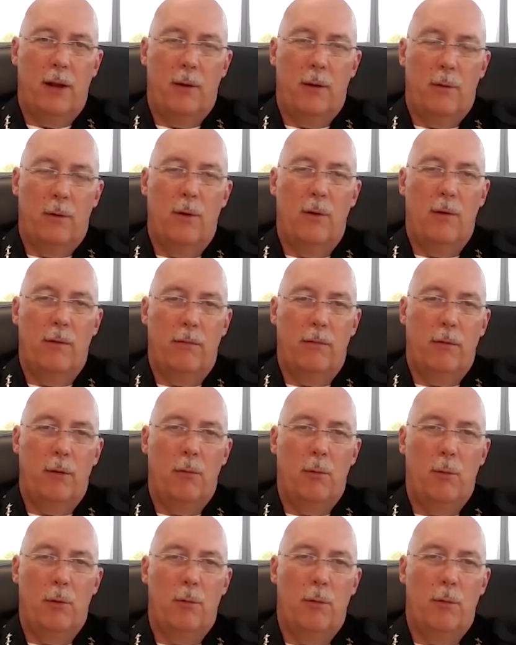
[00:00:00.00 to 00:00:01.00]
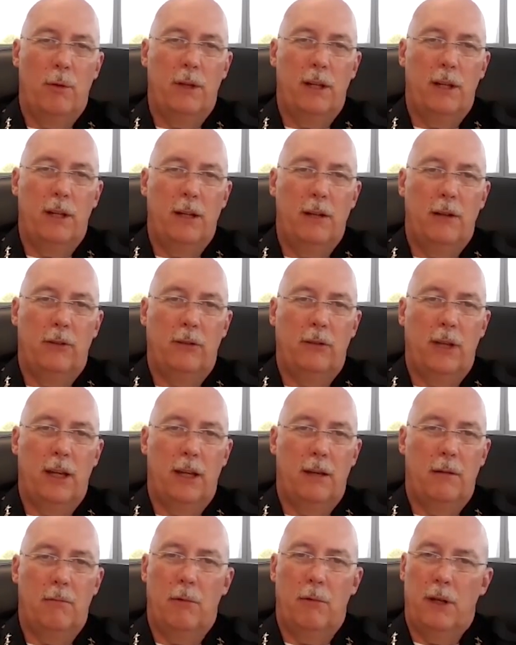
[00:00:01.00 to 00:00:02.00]
I don't know if we would really need to
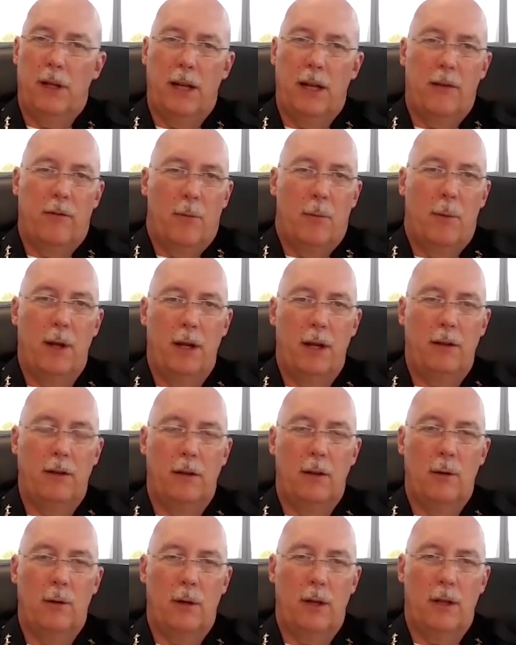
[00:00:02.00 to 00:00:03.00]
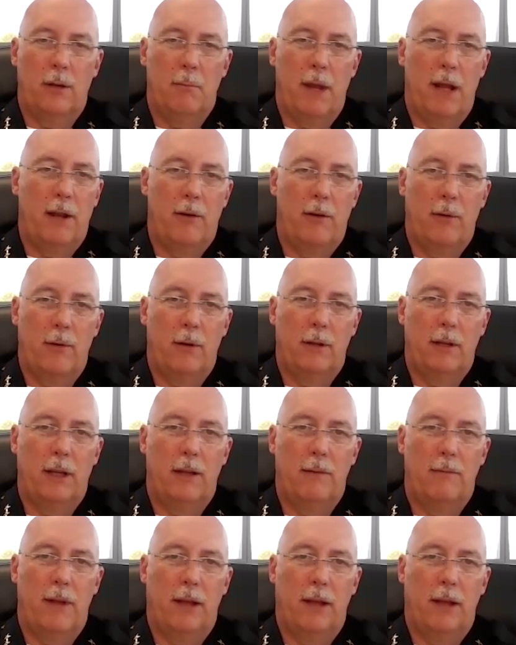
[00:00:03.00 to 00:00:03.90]
say we need everybody to go mandatorily get